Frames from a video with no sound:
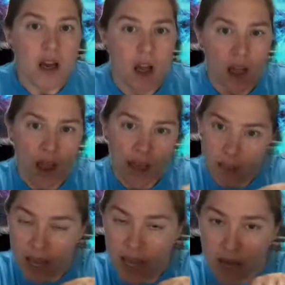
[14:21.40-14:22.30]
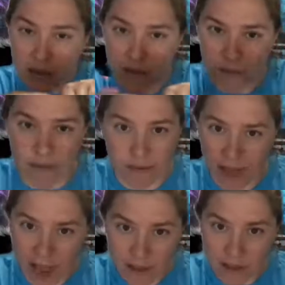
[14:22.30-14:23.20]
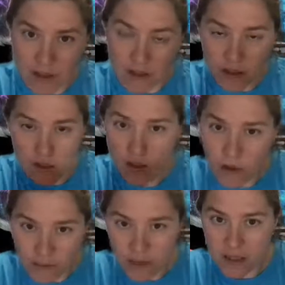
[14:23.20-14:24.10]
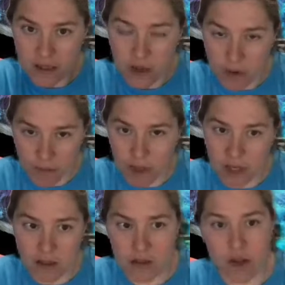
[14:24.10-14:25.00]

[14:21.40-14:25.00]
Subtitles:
I like flat surface equipment,